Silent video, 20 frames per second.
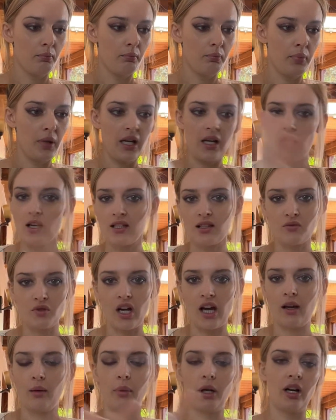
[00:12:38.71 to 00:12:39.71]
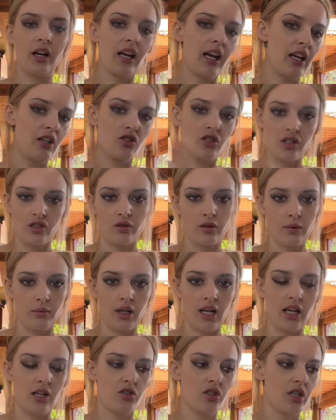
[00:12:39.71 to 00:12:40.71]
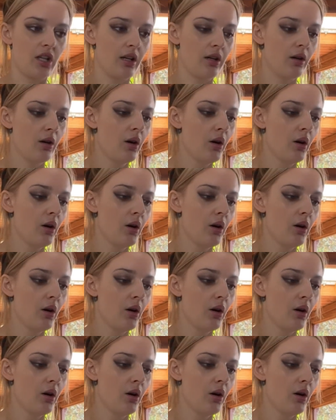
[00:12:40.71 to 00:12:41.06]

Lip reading: because of childbearing age discrimination.